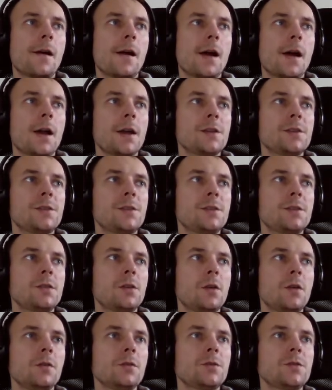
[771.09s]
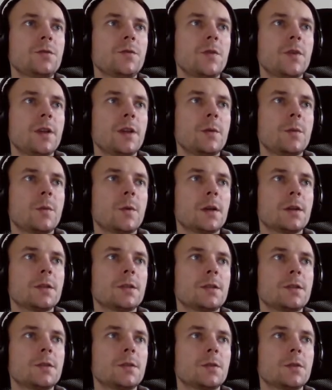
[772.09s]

I don't really want